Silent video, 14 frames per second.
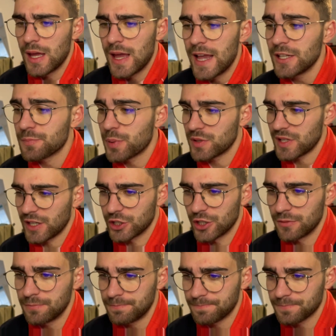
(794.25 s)
His
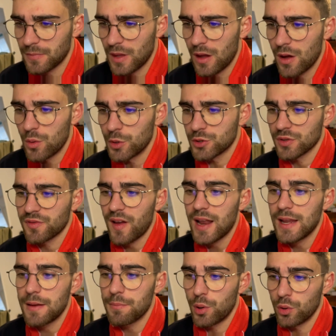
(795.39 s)
position, which was fairly
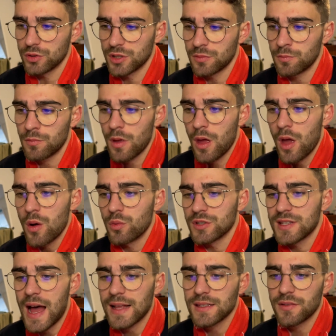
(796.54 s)
important, was
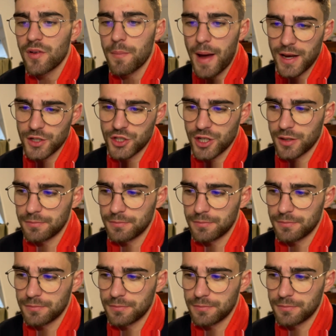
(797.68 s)
that of a manager.